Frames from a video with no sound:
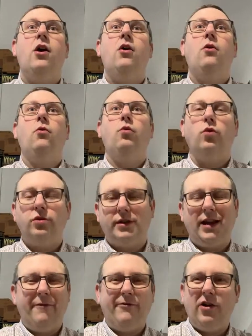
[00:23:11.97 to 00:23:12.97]
once
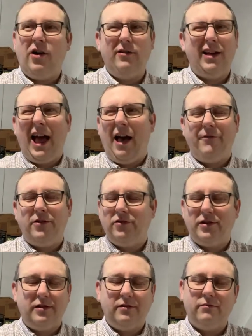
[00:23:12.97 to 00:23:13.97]
I've got half a
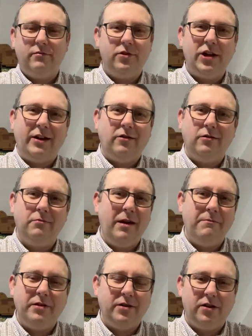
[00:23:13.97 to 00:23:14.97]
dozen channel
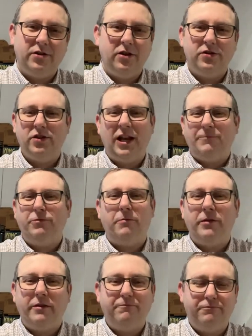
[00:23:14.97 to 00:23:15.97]
members or so. So that's
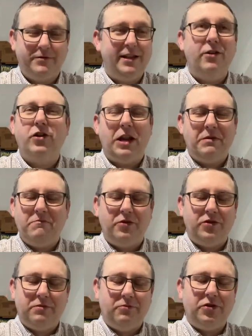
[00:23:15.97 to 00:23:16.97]
probably still going to be
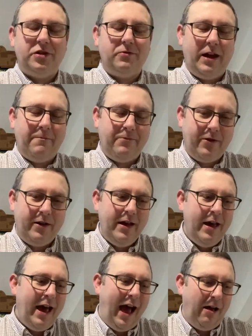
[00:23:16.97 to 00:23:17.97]
months and months away, but
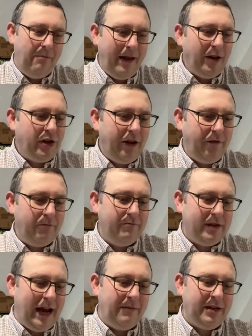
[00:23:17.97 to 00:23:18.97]
I'll mention it from
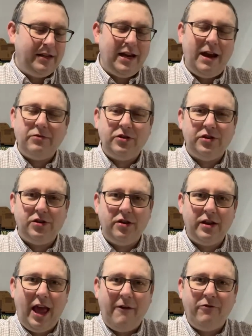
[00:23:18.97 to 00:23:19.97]
time to time just so
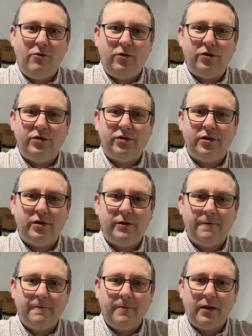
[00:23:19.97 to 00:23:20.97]
that everyone's
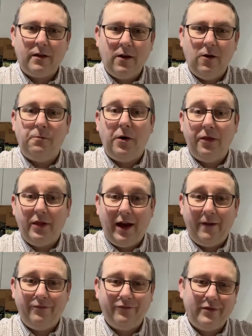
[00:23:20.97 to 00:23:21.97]
up on that.
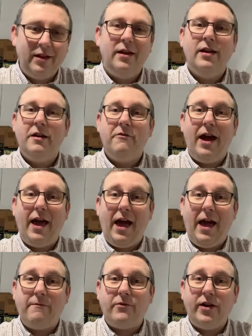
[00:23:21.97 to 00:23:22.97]
Right,
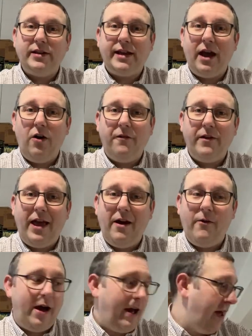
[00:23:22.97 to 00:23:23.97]
I'm going to get off now.
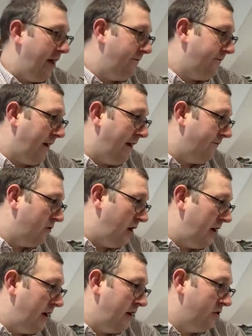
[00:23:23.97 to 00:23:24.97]
I've got
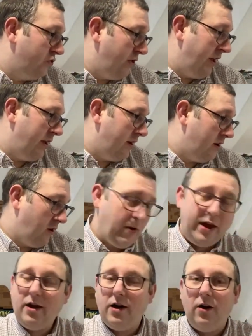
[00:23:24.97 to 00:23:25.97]
a drink
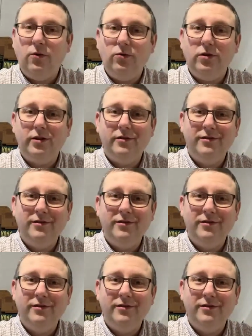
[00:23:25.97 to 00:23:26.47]
going cold